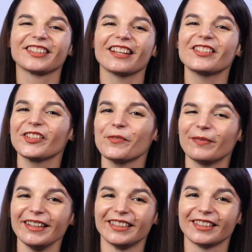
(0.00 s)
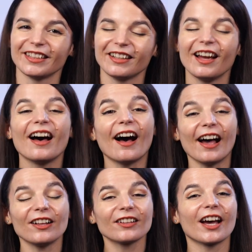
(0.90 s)
let's jump in.
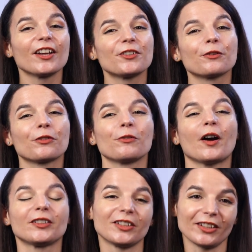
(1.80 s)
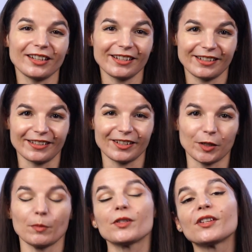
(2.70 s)
I'll guide you through our learning
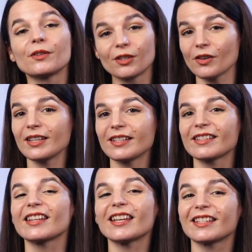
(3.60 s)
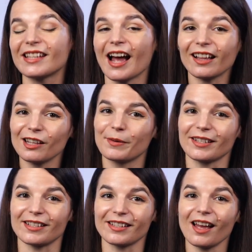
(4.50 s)
system so you get to see exactly what's
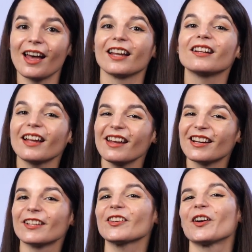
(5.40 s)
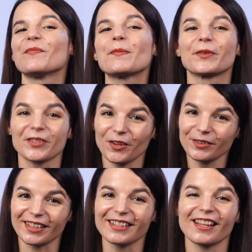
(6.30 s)
inside and our
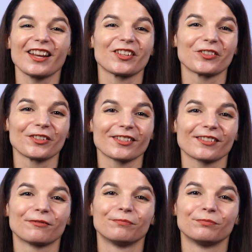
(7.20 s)
members-only study tools.